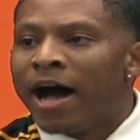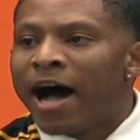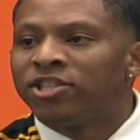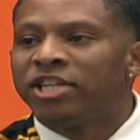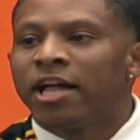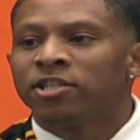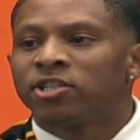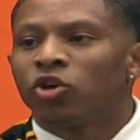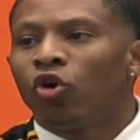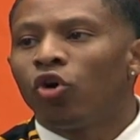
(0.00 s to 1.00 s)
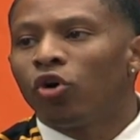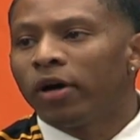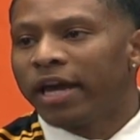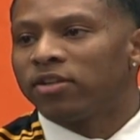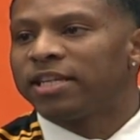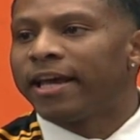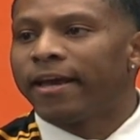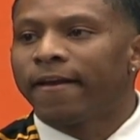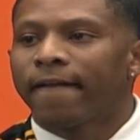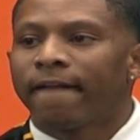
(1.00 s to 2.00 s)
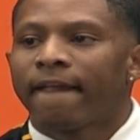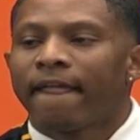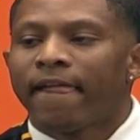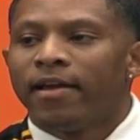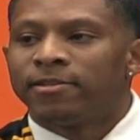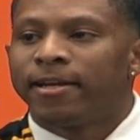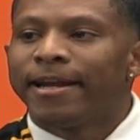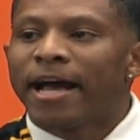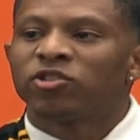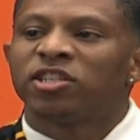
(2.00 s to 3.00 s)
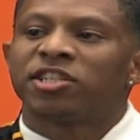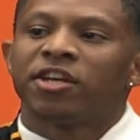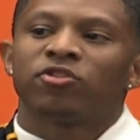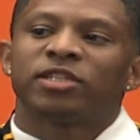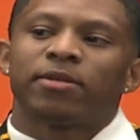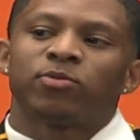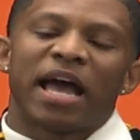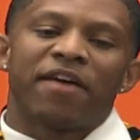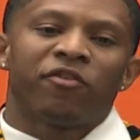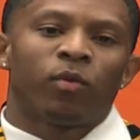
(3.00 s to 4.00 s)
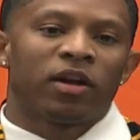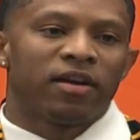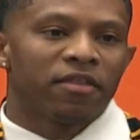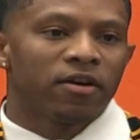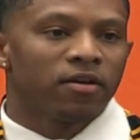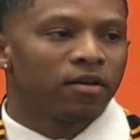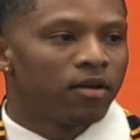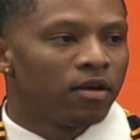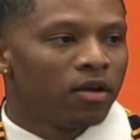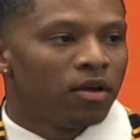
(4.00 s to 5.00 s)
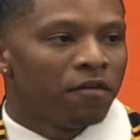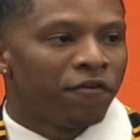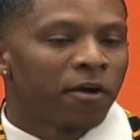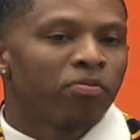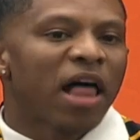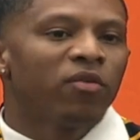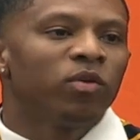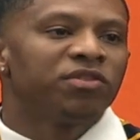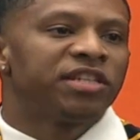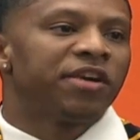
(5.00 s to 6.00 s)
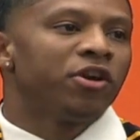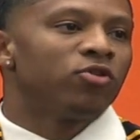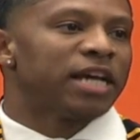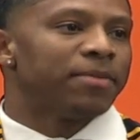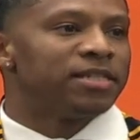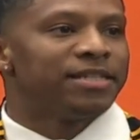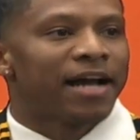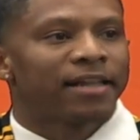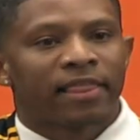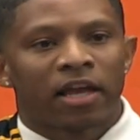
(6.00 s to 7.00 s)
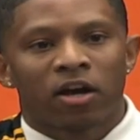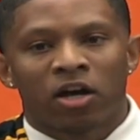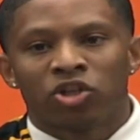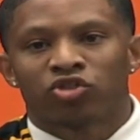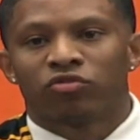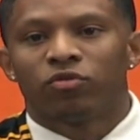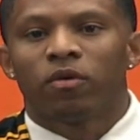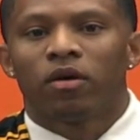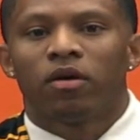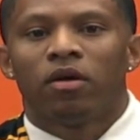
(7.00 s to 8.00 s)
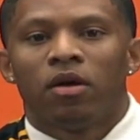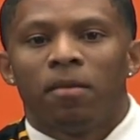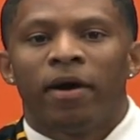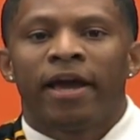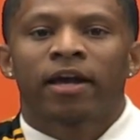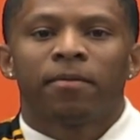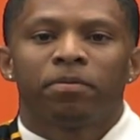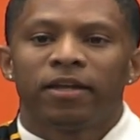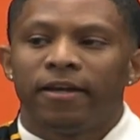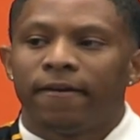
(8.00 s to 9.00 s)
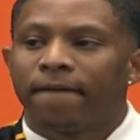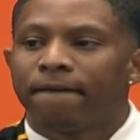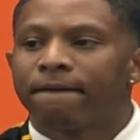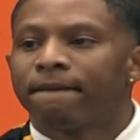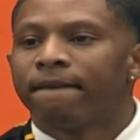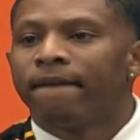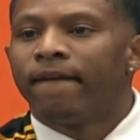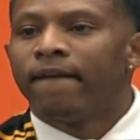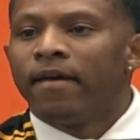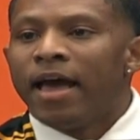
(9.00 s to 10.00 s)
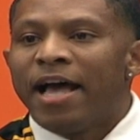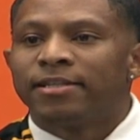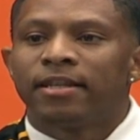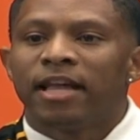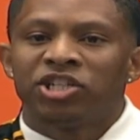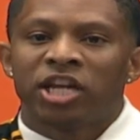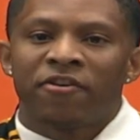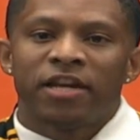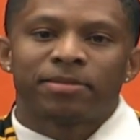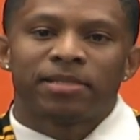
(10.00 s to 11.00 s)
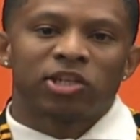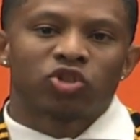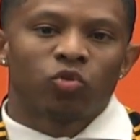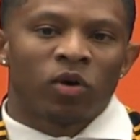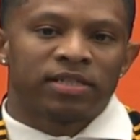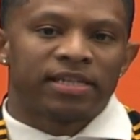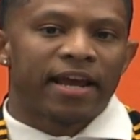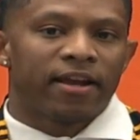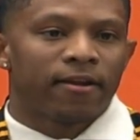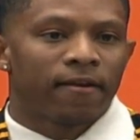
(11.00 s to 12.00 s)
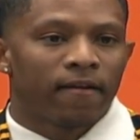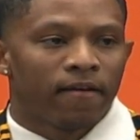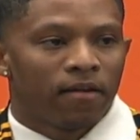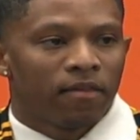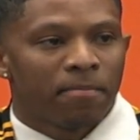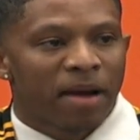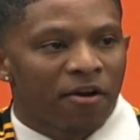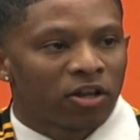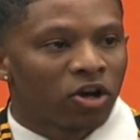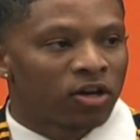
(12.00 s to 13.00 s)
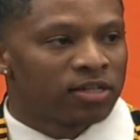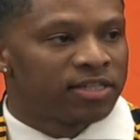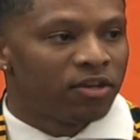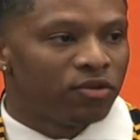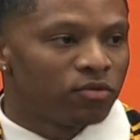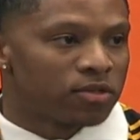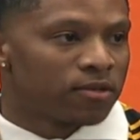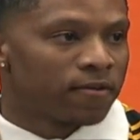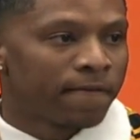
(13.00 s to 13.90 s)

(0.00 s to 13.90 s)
I challenge us all here today to denounce the stereotypes we have of one another, for the problem with stereotypes is not that they are untrue, but incomplete. As the legendary Nipsey Hussle once stated, the marathon continues.